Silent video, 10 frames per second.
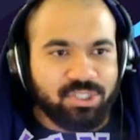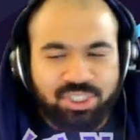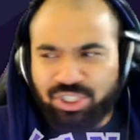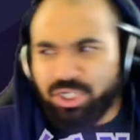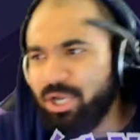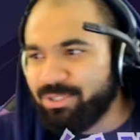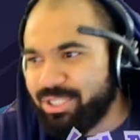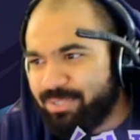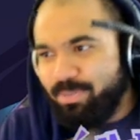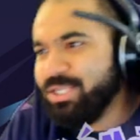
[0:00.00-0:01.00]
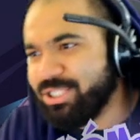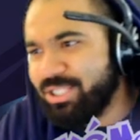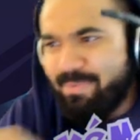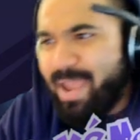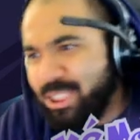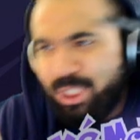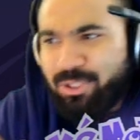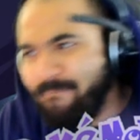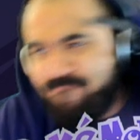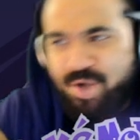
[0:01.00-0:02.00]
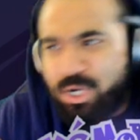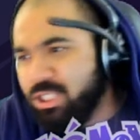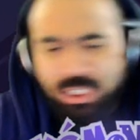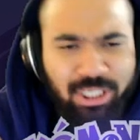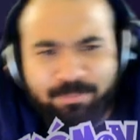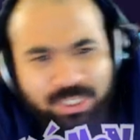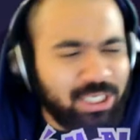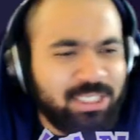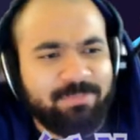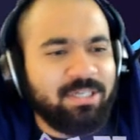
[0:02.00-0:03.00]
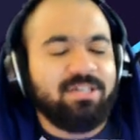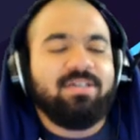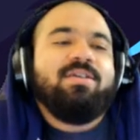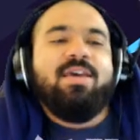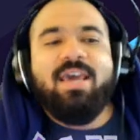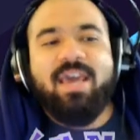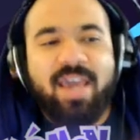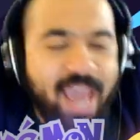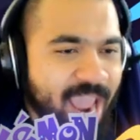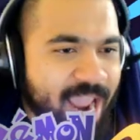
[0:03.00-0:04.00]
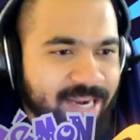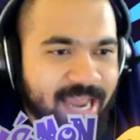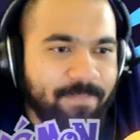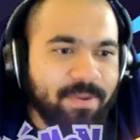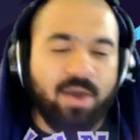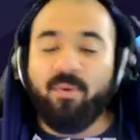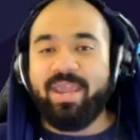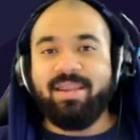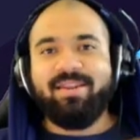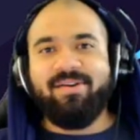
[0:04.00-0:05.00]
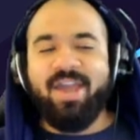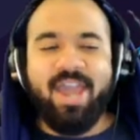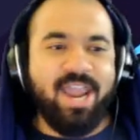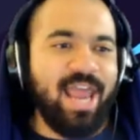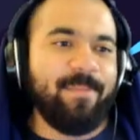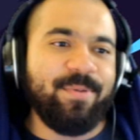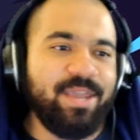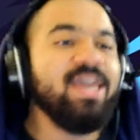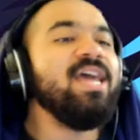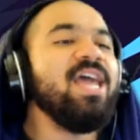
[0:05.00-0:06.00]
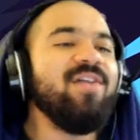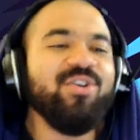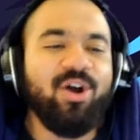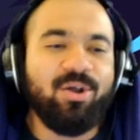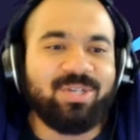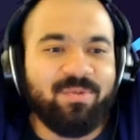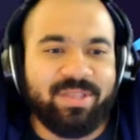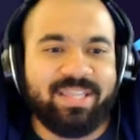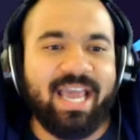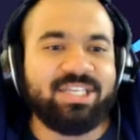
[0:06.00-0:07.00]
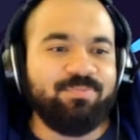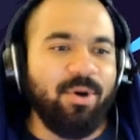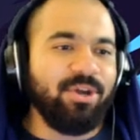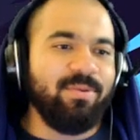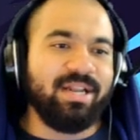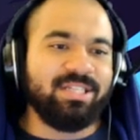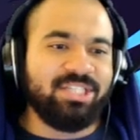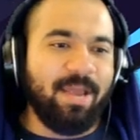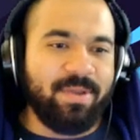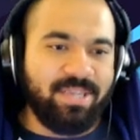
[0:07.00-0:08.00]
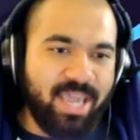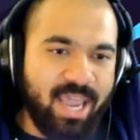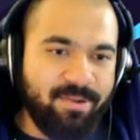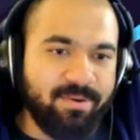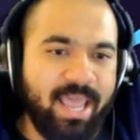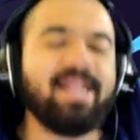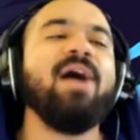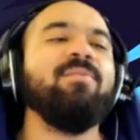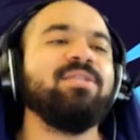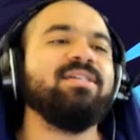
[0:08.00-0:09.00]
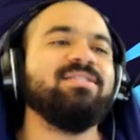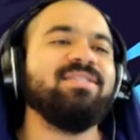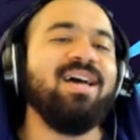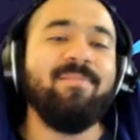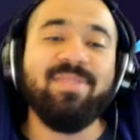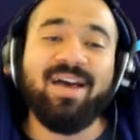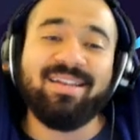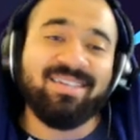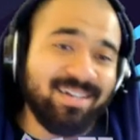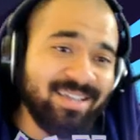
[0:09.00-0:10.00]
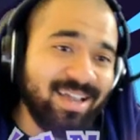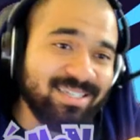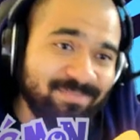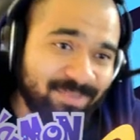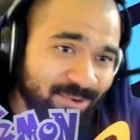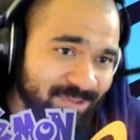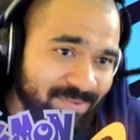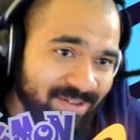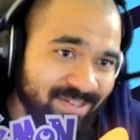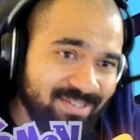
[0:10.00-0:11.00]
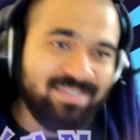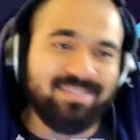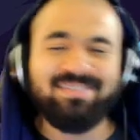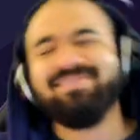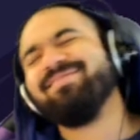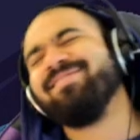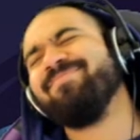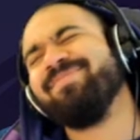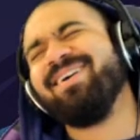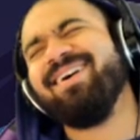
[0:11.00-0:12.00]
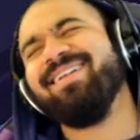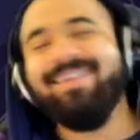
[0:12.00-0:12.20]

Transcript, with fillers: Shut up, she just punches the bag. Shut the fuck up, Cosmog. Hey, Nappy. Wait, no, hey, Nappy. If you're all done with catching Pokemon and shopping, yeah, you want to head out with us? I'm not done catching Pokemon. Nah.